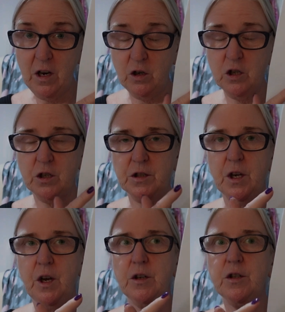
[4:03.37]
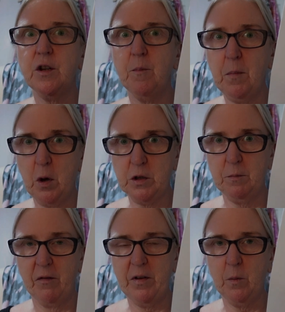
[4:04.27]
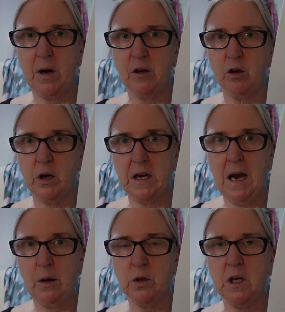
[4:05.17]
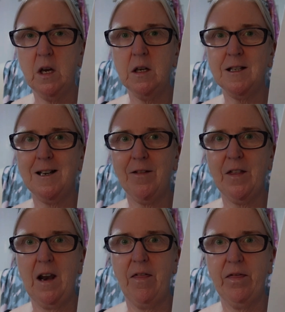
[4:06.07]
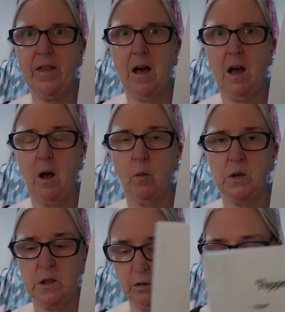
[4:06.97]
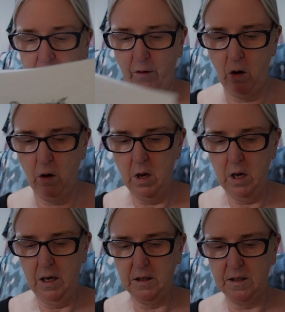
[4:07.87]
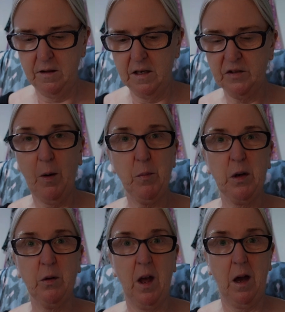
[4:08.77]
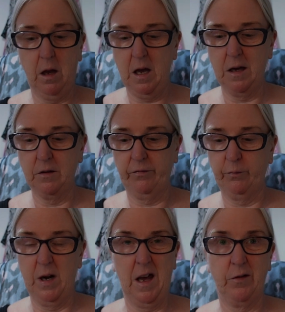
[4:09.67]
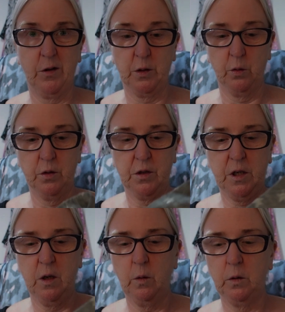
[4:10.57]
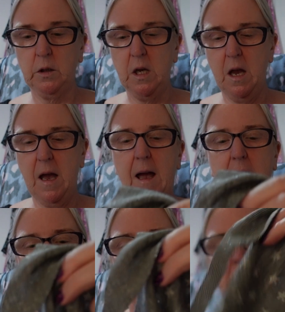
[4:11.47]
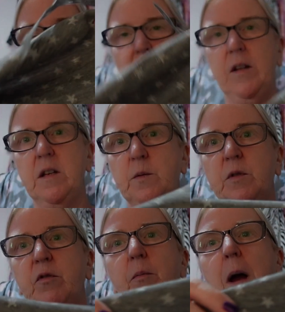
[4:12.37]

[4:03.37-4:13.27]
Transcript: inches to the bottom of it when I cut it out to get the length that I was looking for. It's in this fabric that I had when I had the sewing school. Um, I think this was from